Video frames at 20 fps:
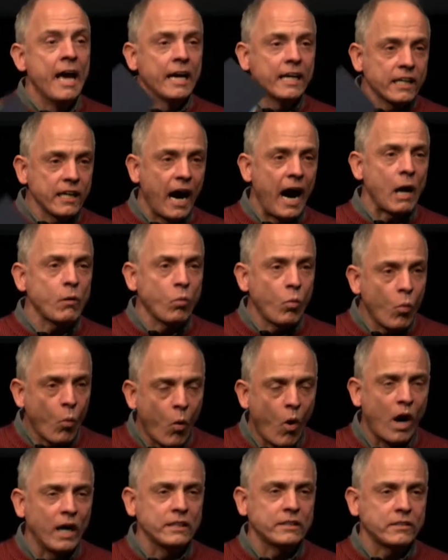God
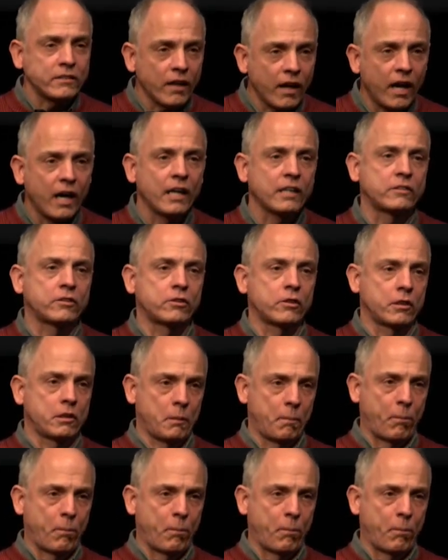wants us to